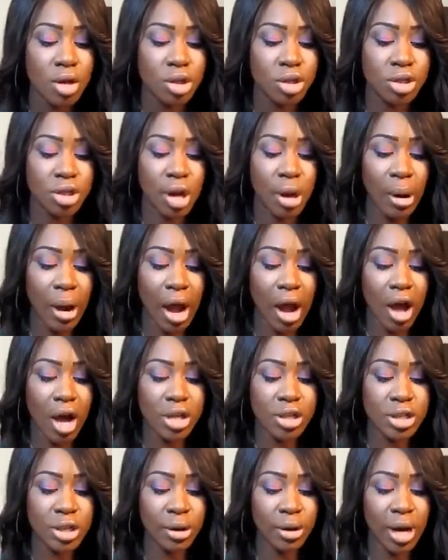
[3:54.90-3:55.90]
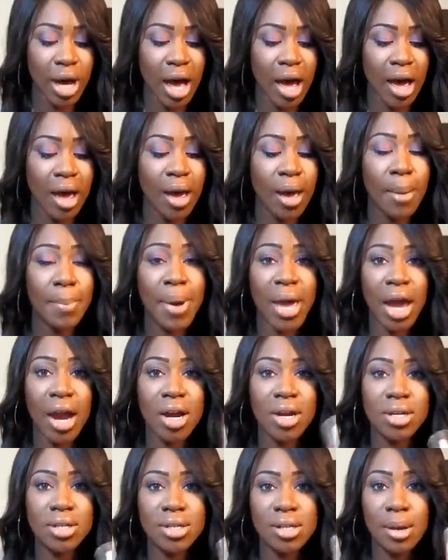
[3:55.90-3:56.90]
So I also got
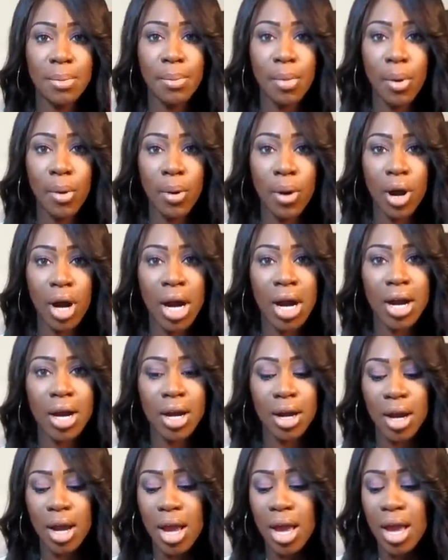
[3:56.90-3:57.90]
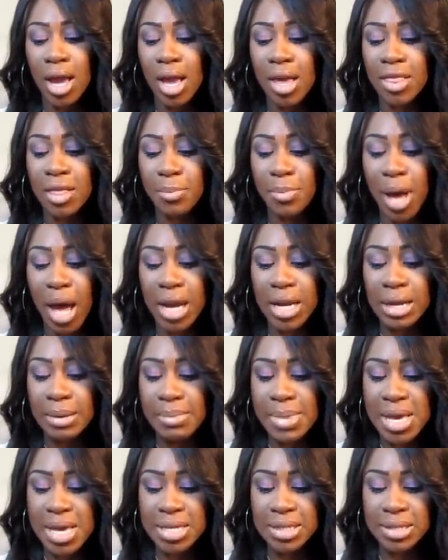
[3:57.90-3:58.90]
Paris Amour in the body
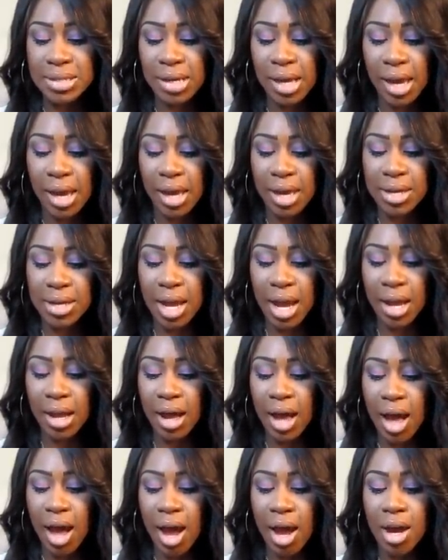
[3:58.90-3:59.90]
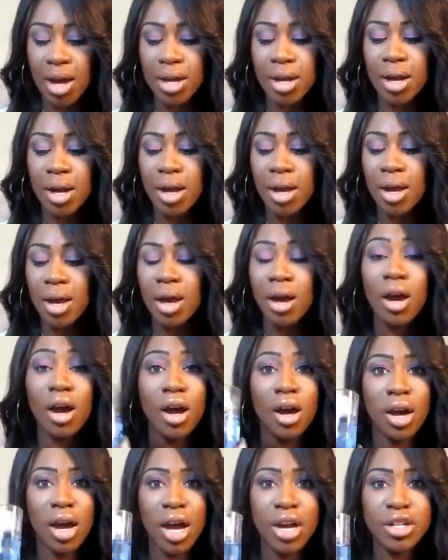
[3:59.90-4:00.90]
mist, and I got
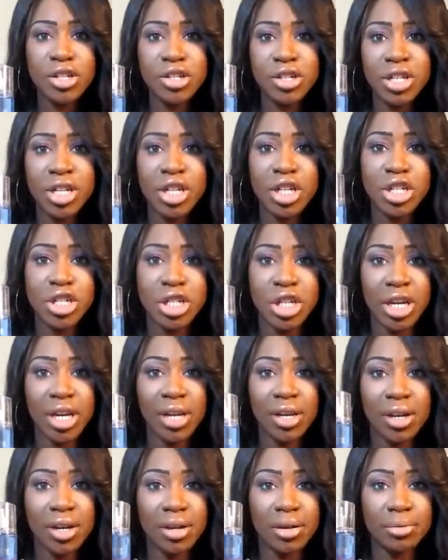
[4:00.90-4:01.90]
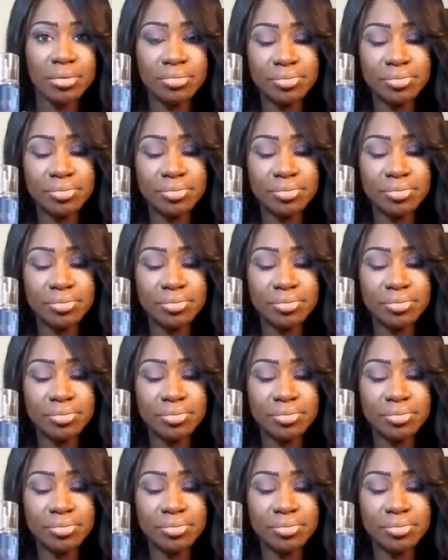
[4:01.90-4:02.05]
Country Chic.